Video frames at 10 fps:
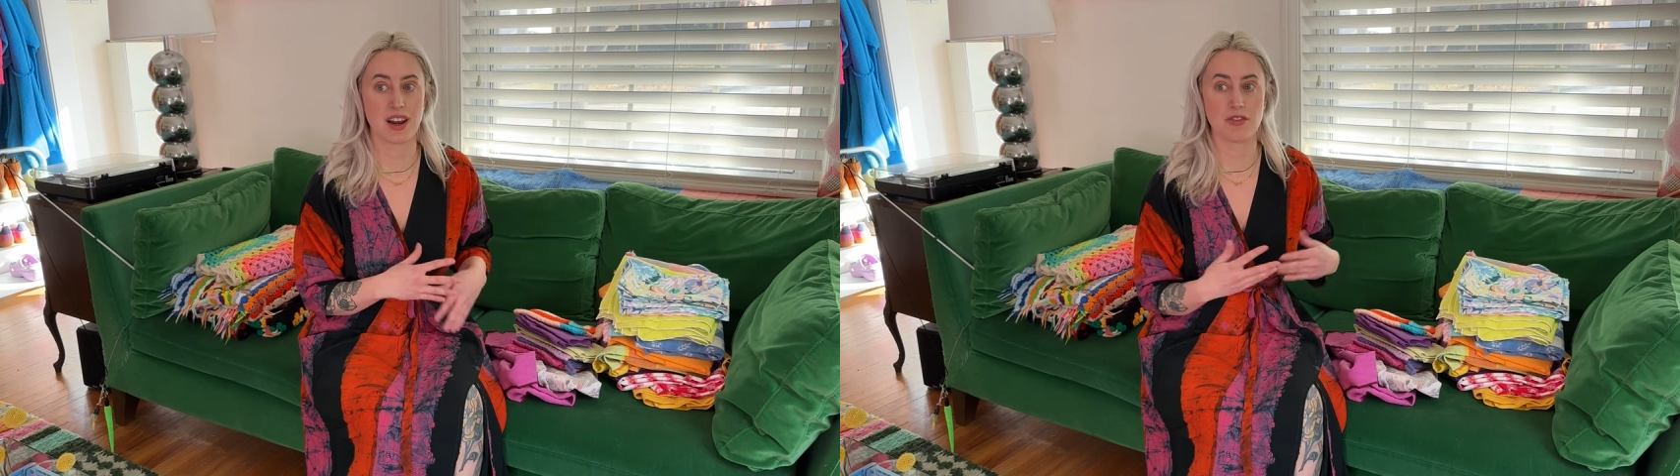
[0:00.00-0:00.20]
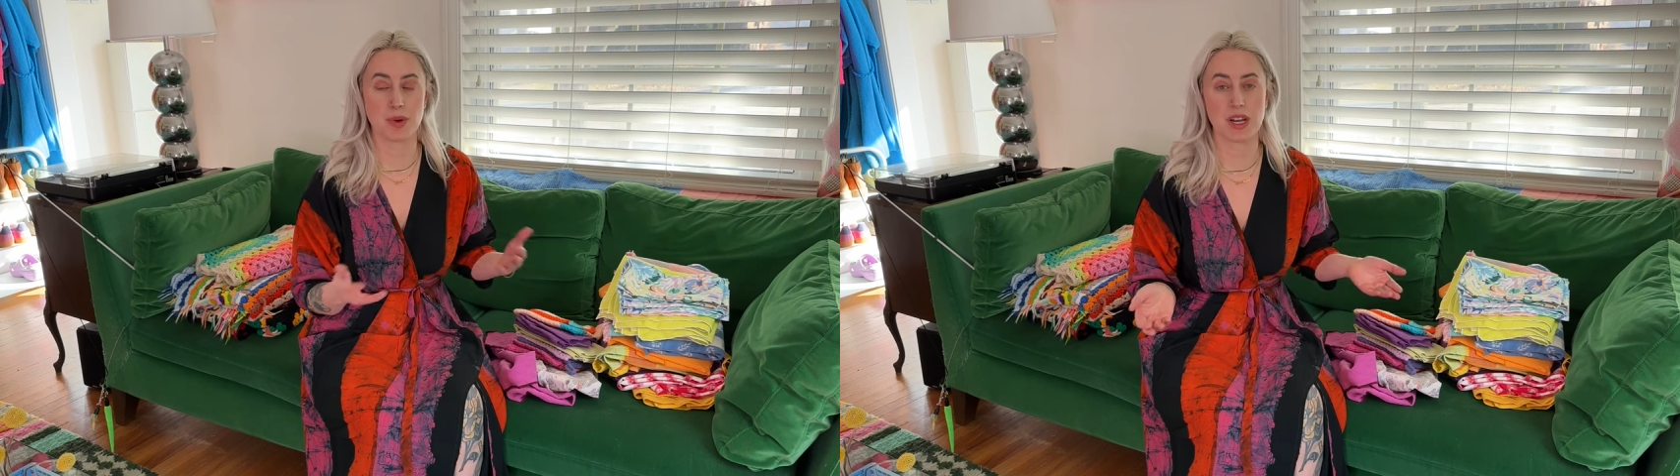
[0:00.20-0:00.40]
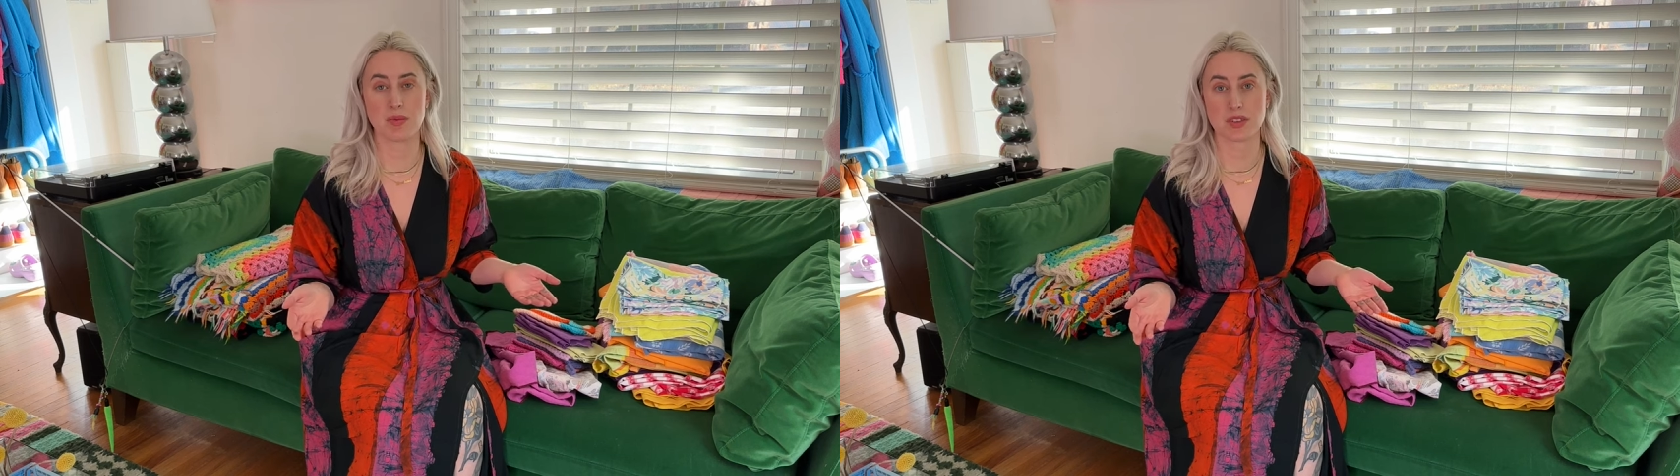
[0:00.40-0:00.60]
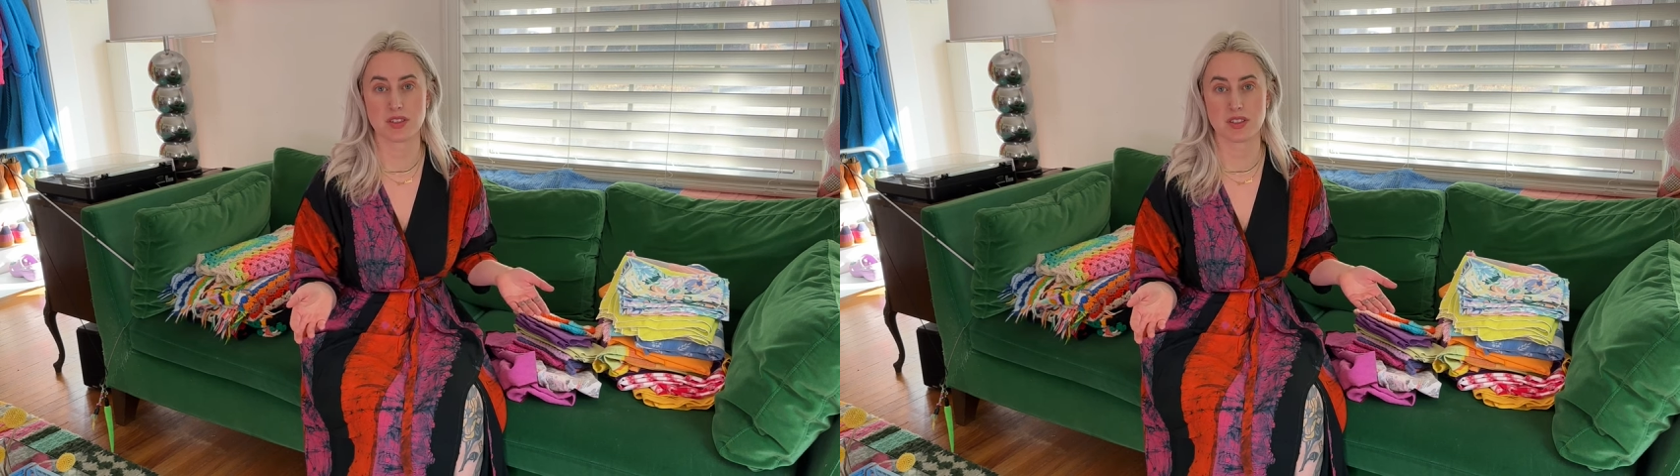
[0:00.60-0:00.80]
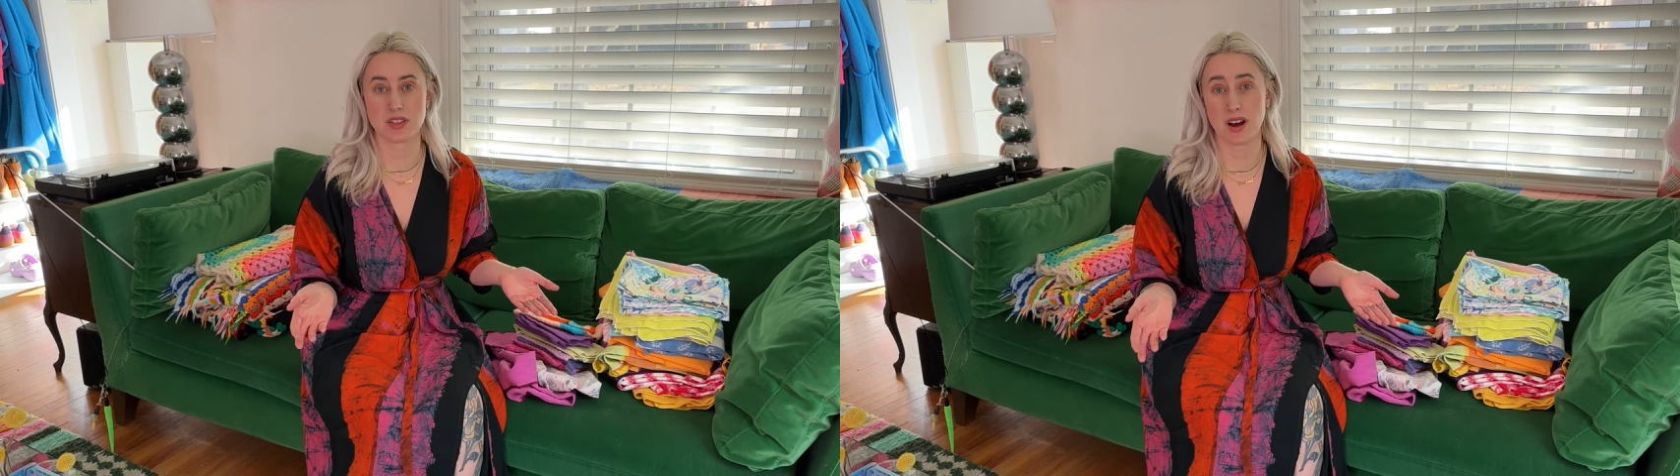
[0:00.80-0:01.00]
I've been able to
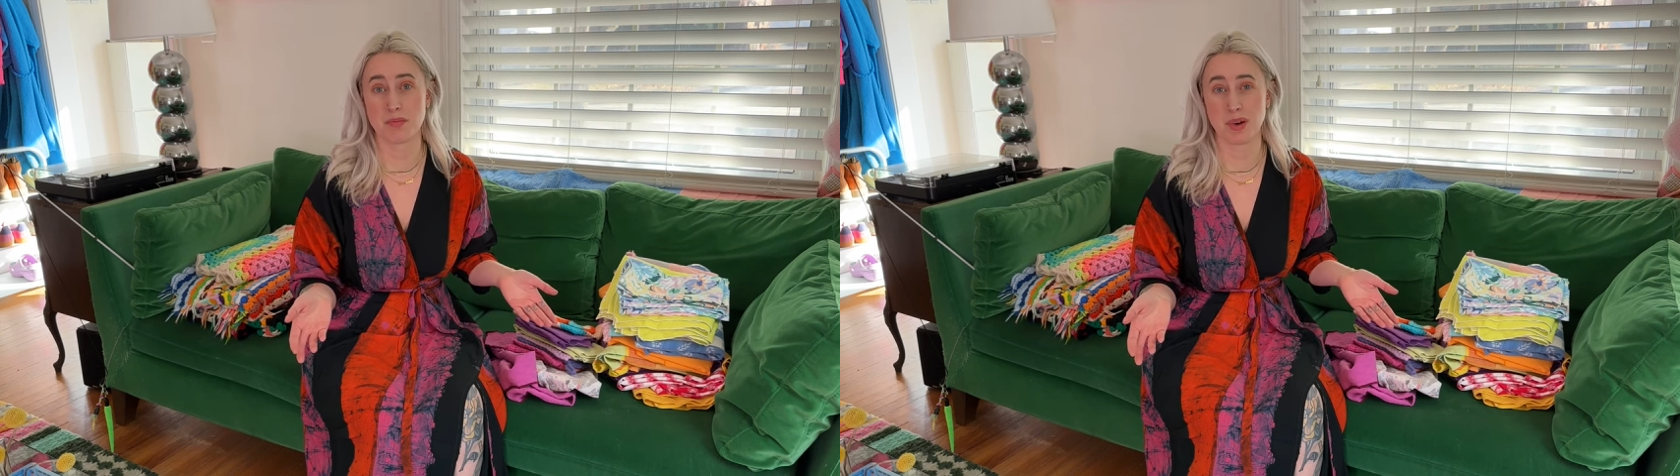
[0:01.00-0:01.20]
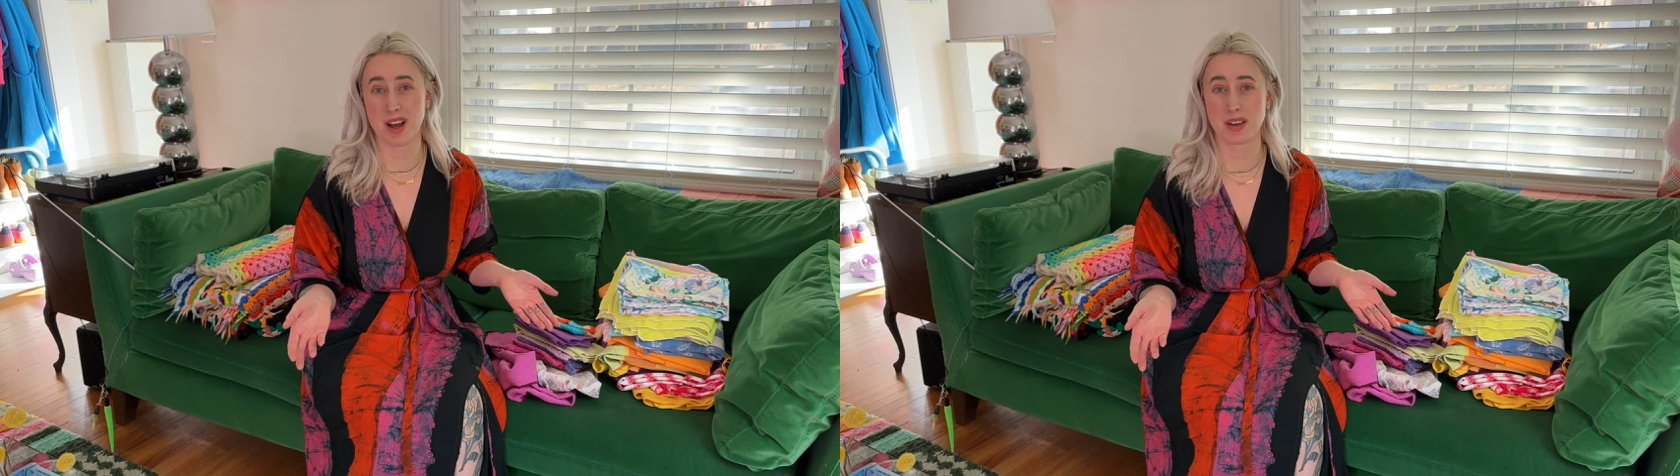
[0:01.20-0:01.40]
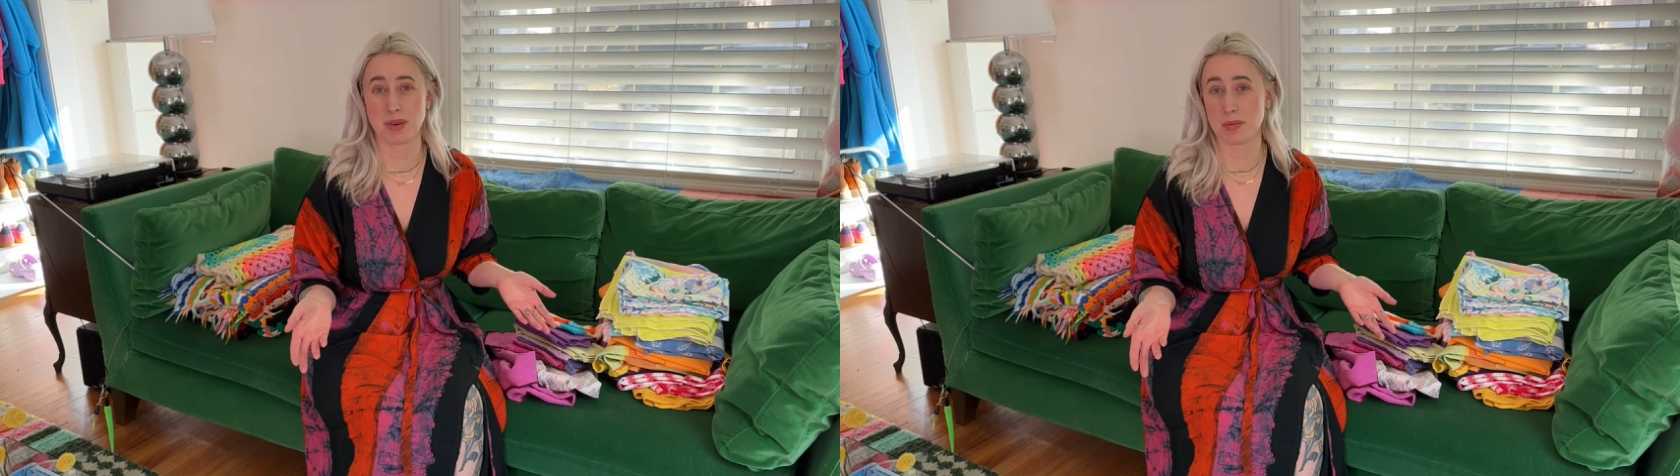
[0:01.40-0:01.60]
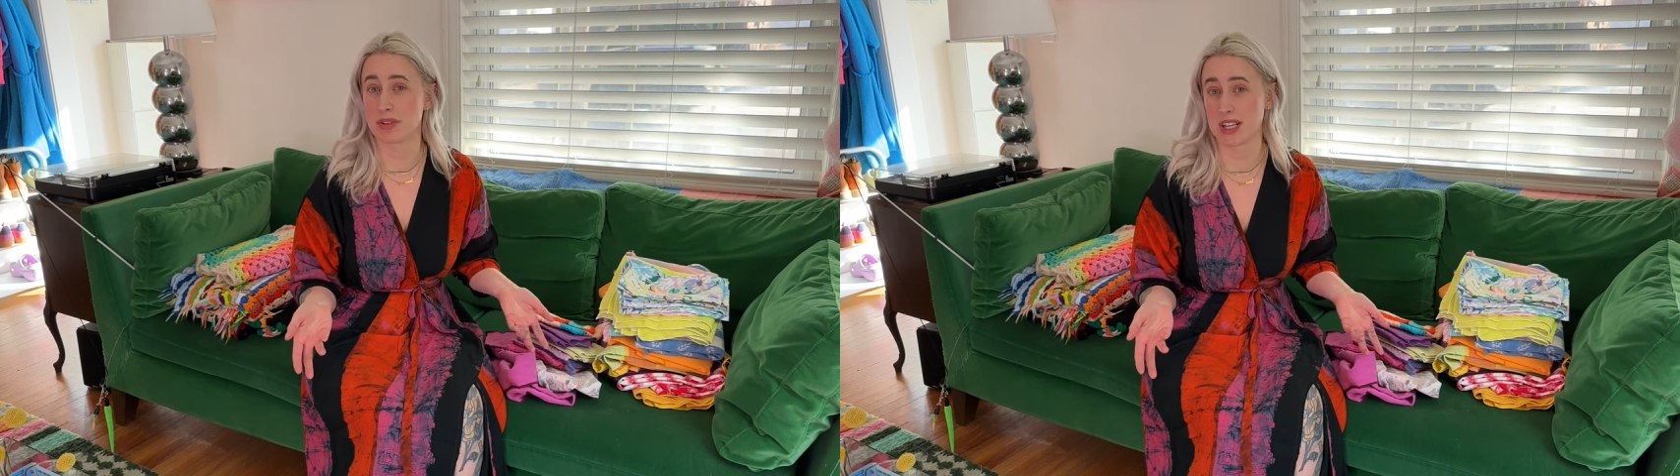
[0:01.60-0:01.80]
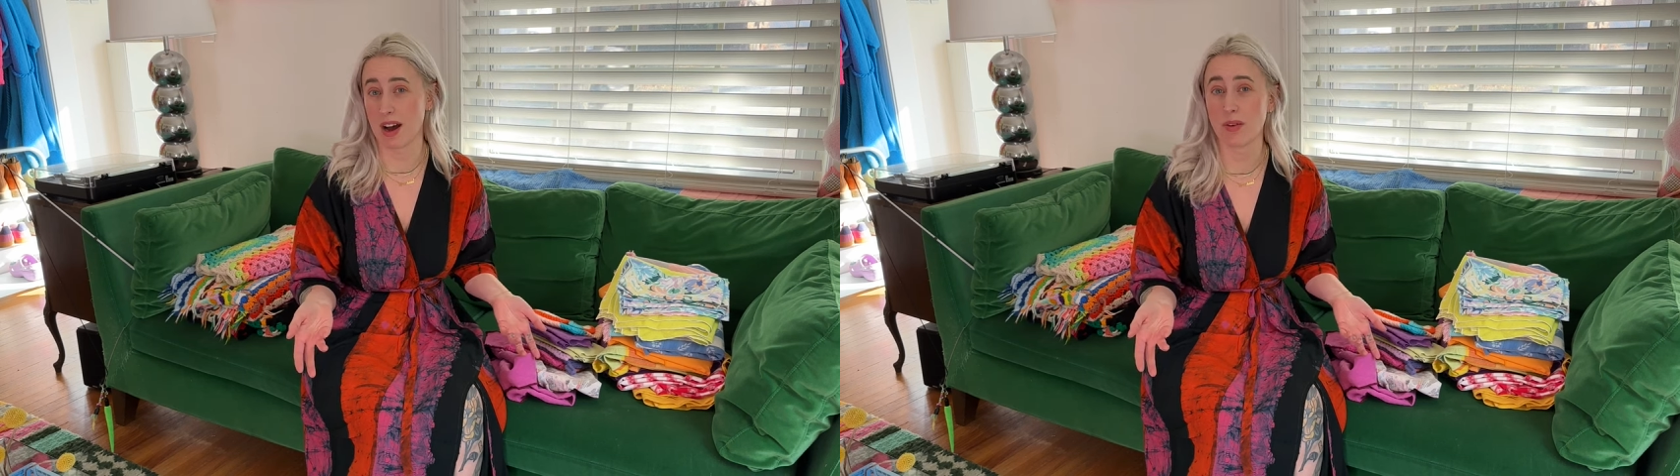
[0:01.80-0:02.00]
stop buying paper
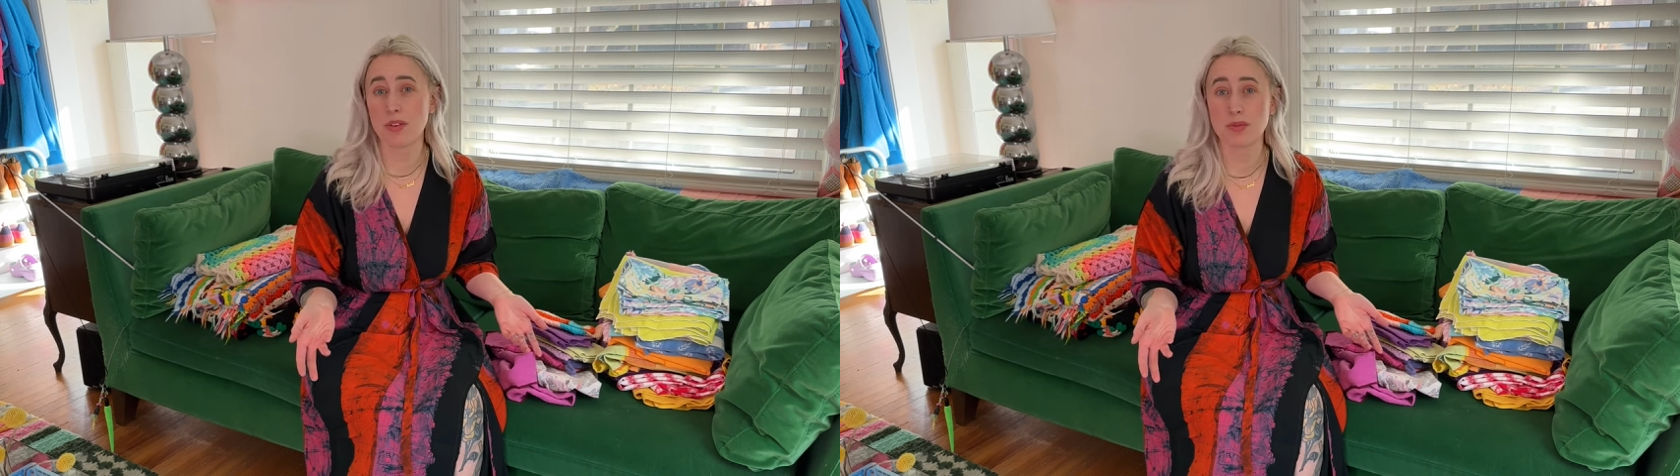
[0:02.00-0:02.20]
towel,